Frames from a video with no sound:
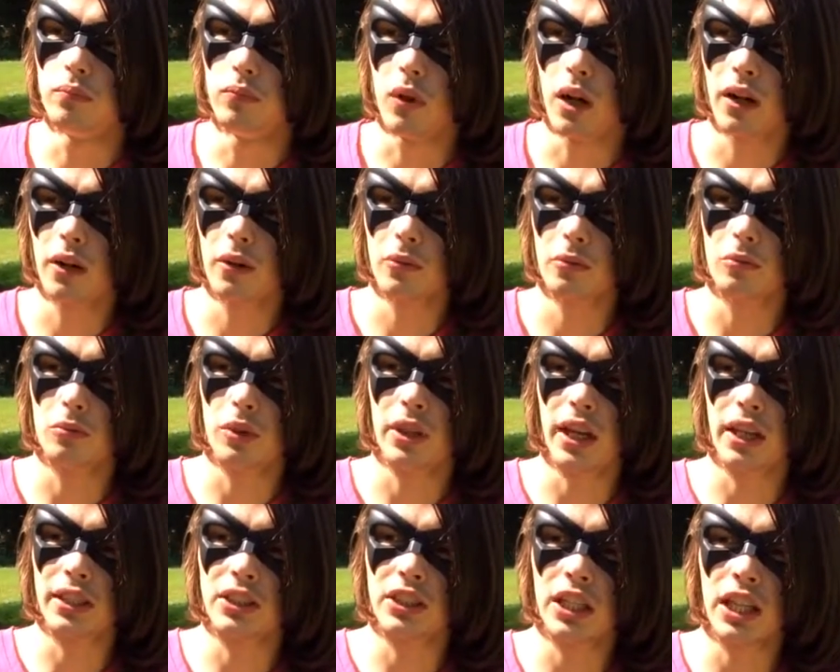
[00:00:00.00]
well,
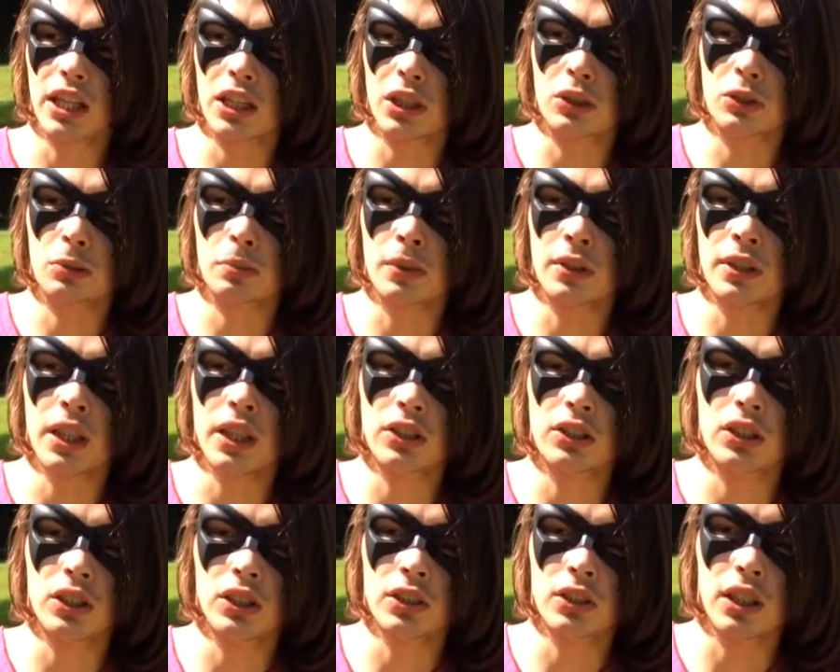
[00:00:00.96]
we had to get
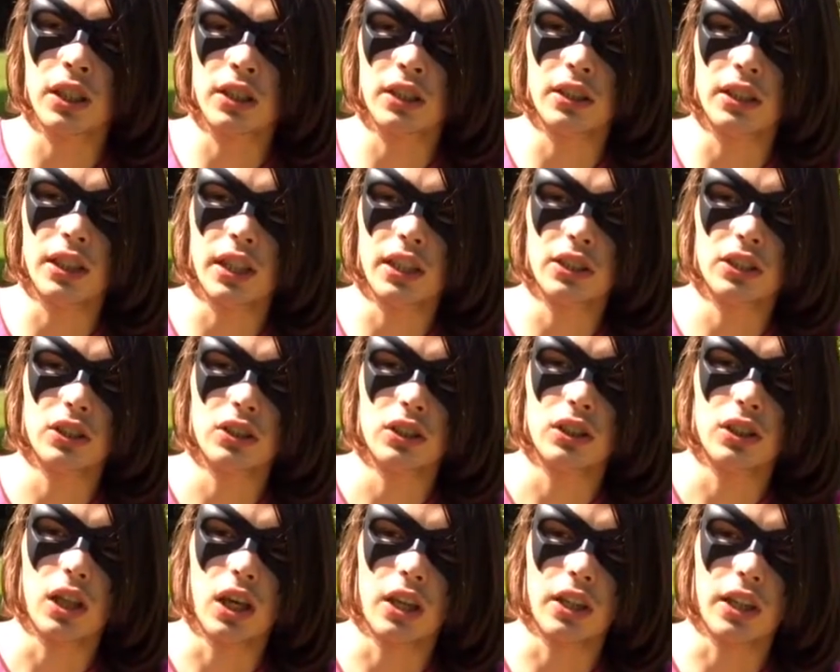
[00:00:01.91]
explanation in
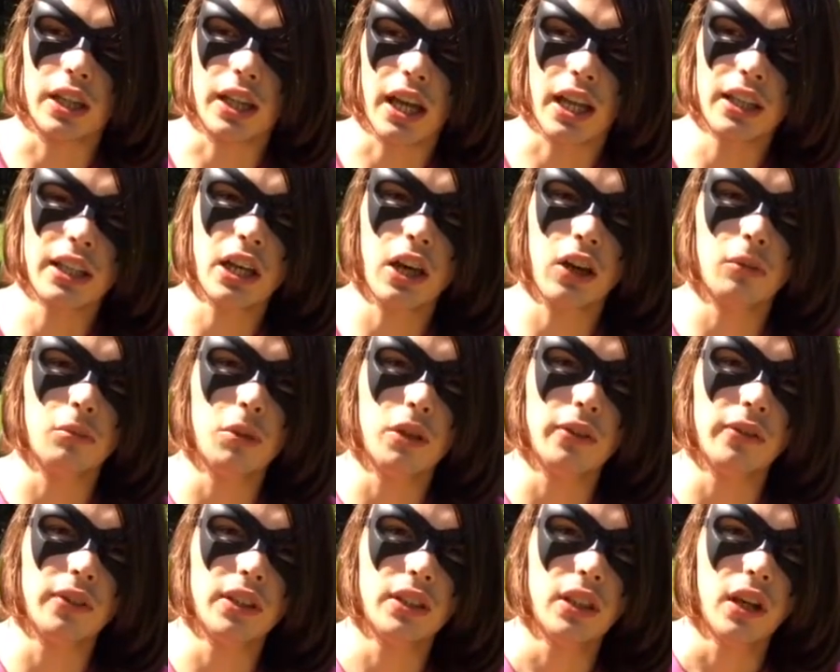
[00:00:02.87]
this, unlike any other
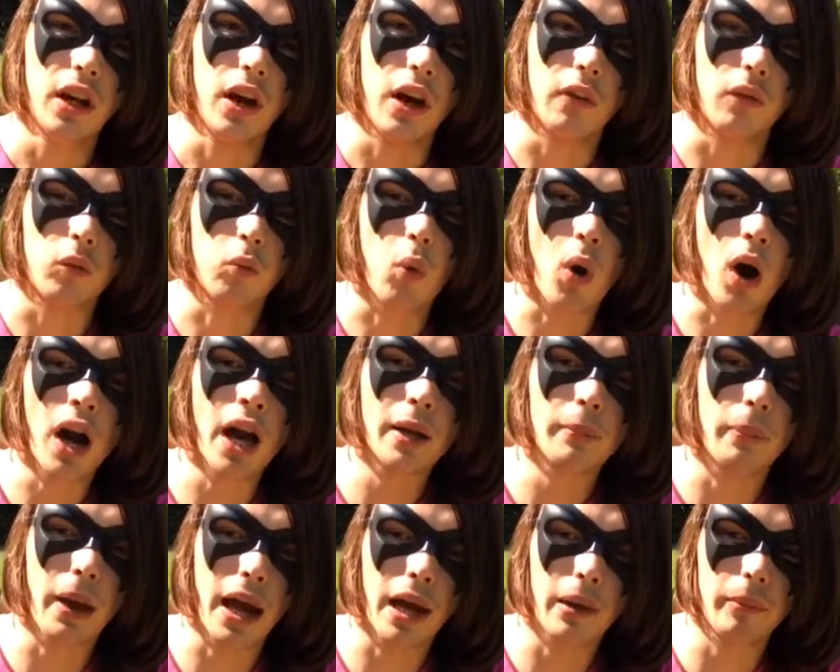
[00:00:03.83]
movie, of
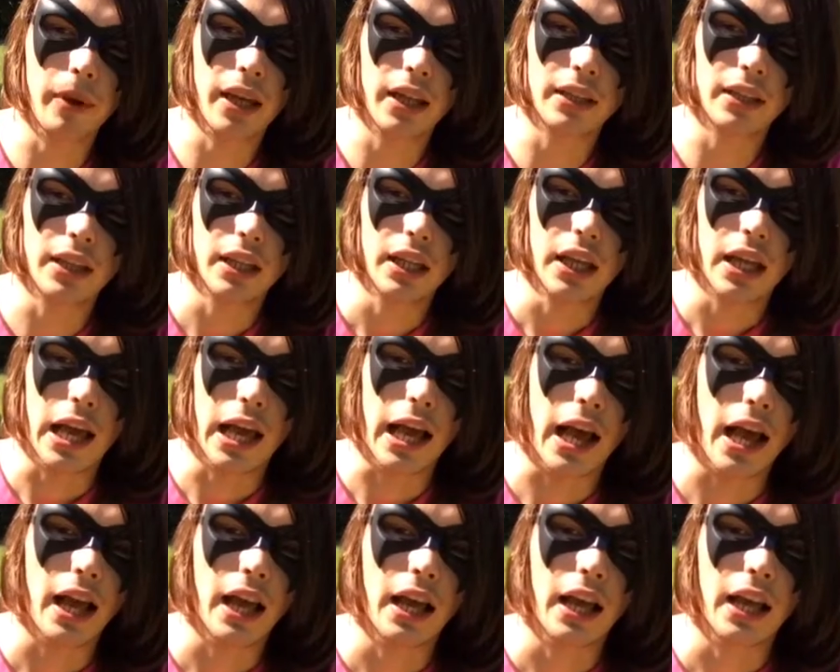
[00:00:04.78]
why Batman
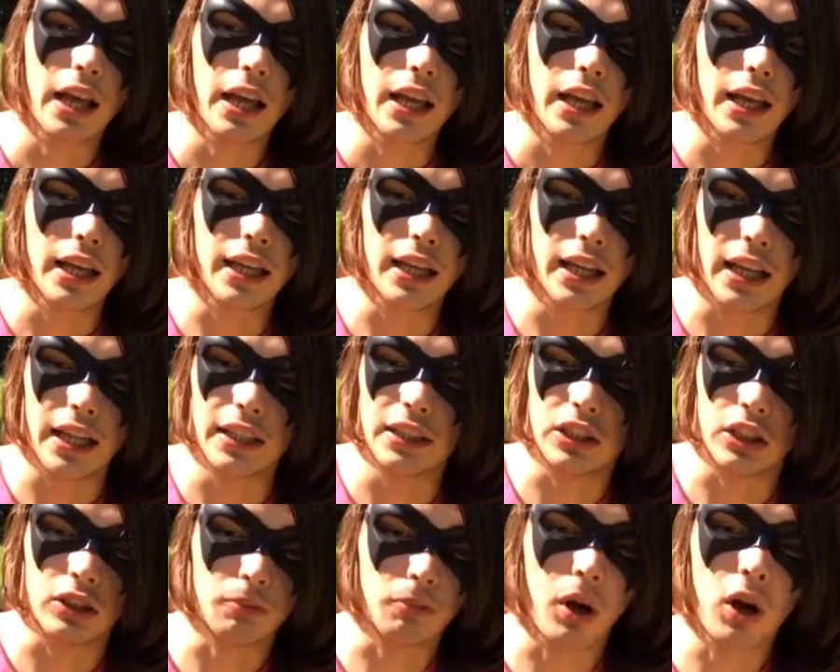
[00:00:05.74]

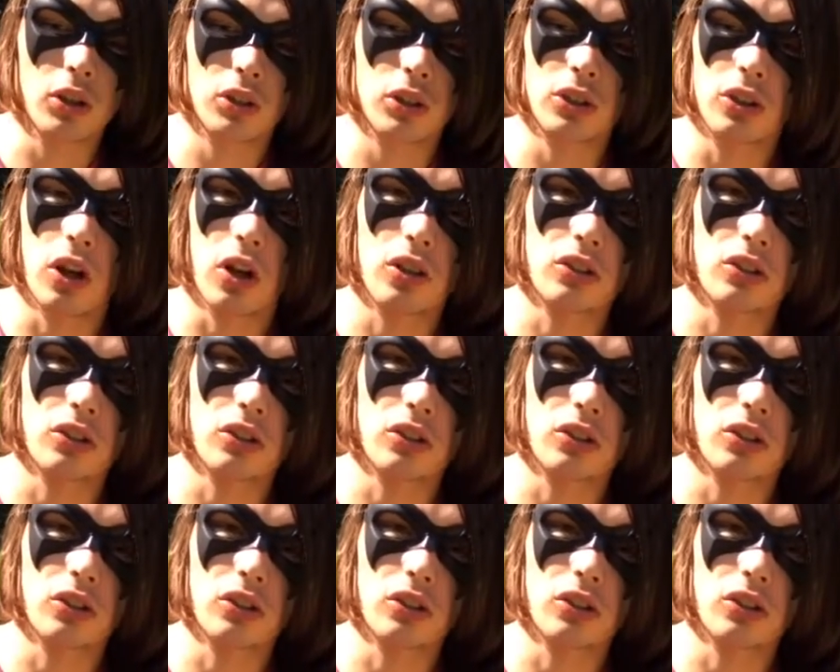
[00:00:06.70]
is a martial